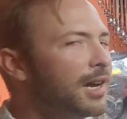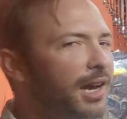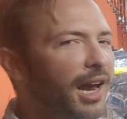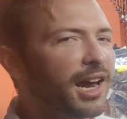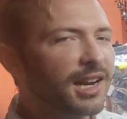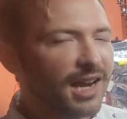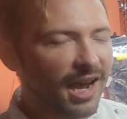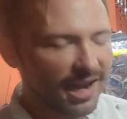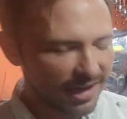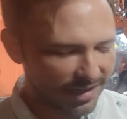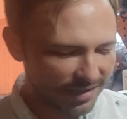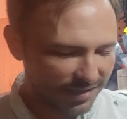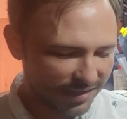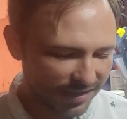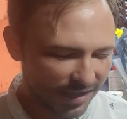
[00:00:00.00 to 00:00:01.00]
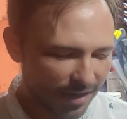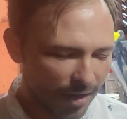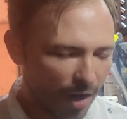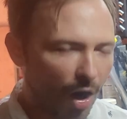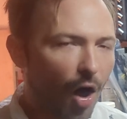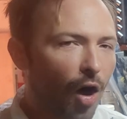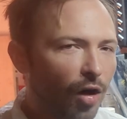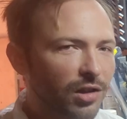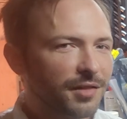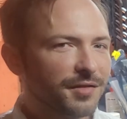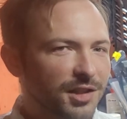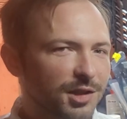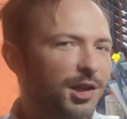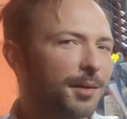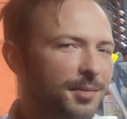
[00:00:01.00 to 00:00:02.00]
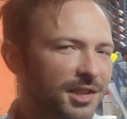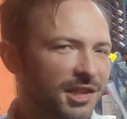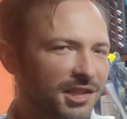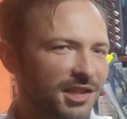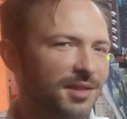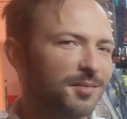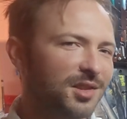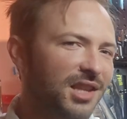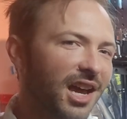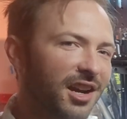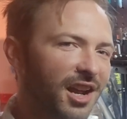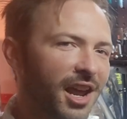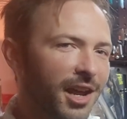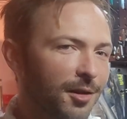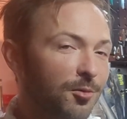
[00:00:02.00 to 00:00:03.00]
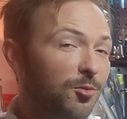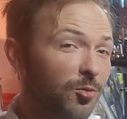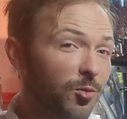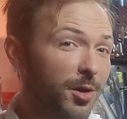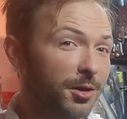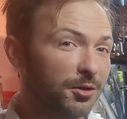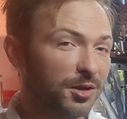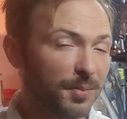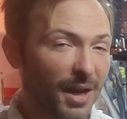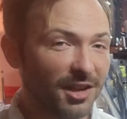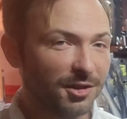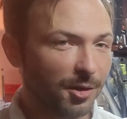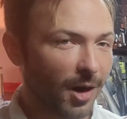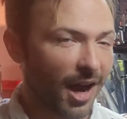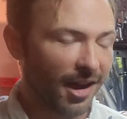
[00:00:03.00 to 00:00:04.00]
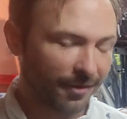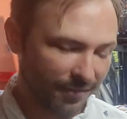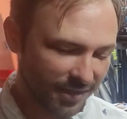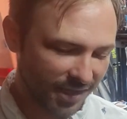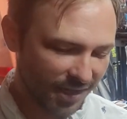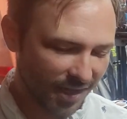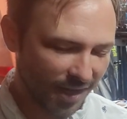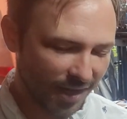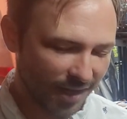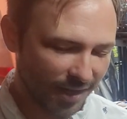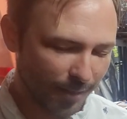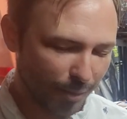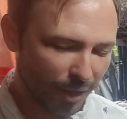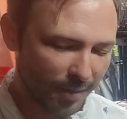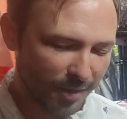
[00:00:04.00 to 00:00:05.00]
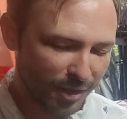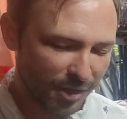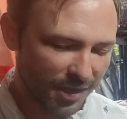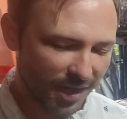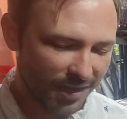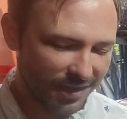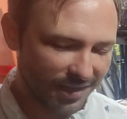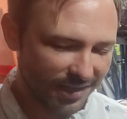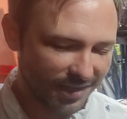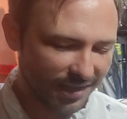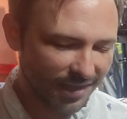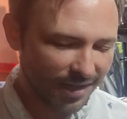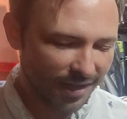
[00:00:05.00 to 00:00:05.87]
it has all of the subsystems that a real spacecraft pretty much does.